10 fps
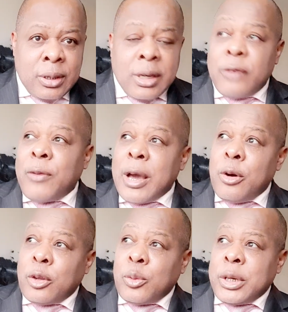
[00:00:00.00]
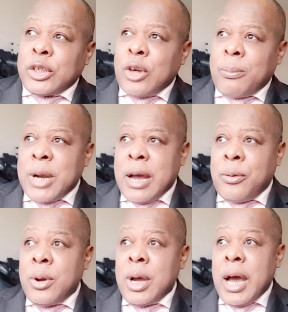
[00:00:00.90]
If I go to a shop
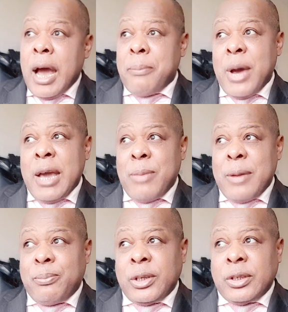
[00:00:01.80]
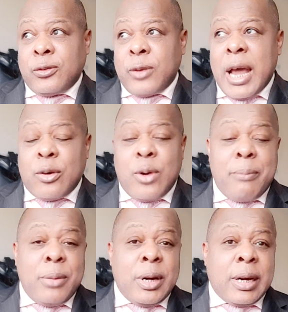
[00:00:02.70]
now, I buy my British flag or
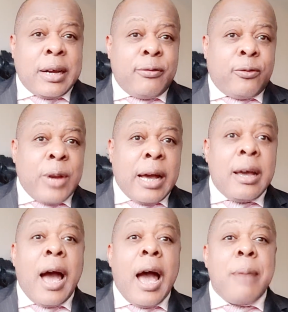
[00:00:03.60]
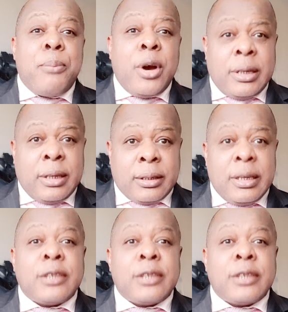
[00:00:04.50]
American flag, I burn it.